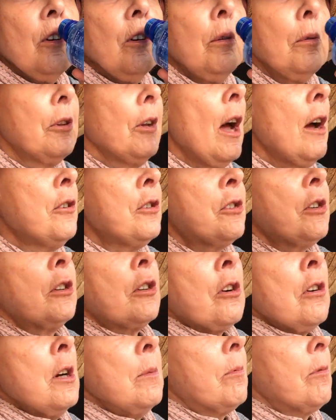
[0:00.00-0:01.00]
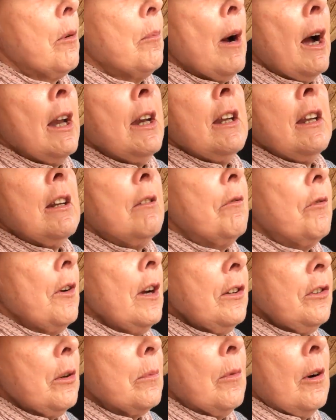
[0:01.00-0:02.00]
Or those that keep remaining in
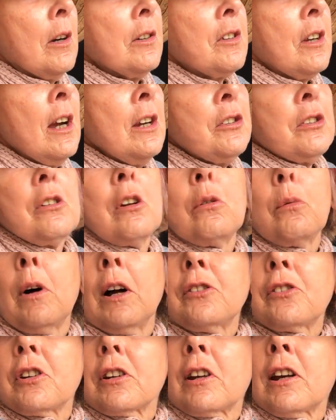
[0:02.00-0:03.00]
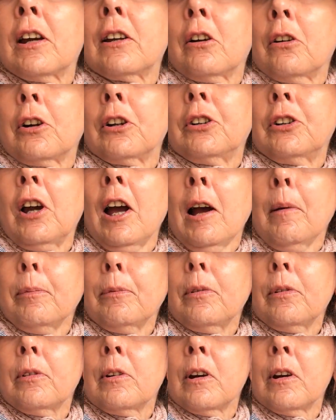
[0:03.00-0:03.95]
victimisation are the ones that cannot adapt.